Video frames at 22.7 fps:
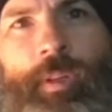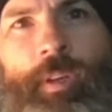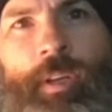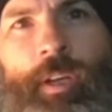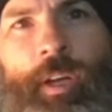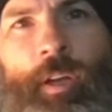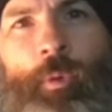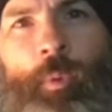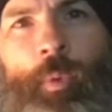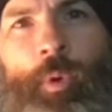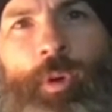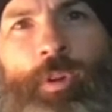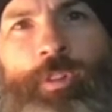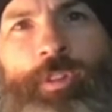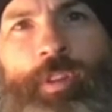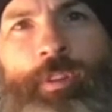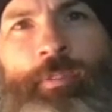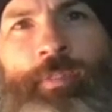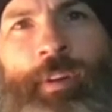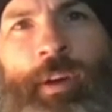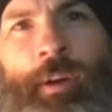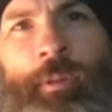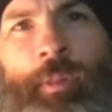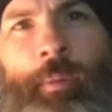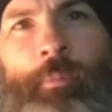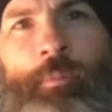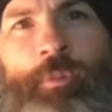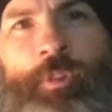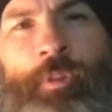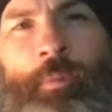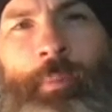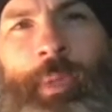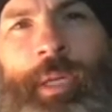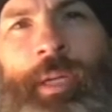In other words, he found them
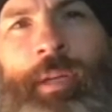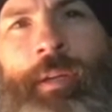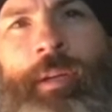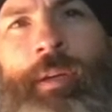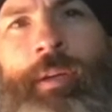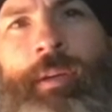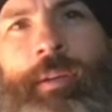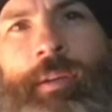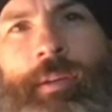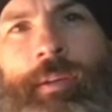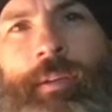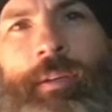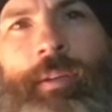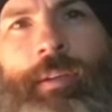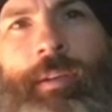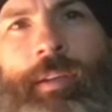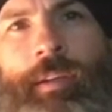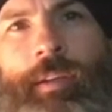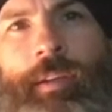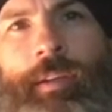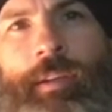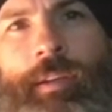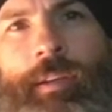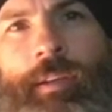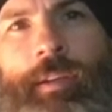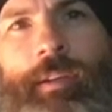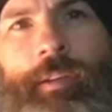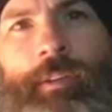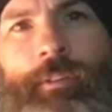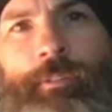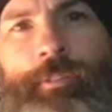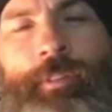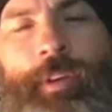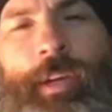to be
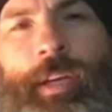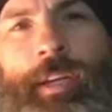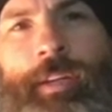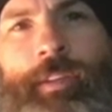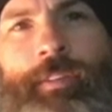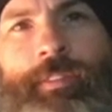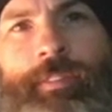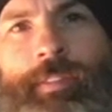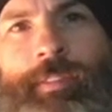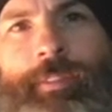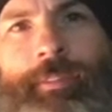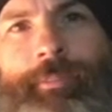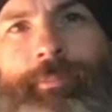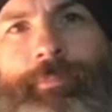fakes.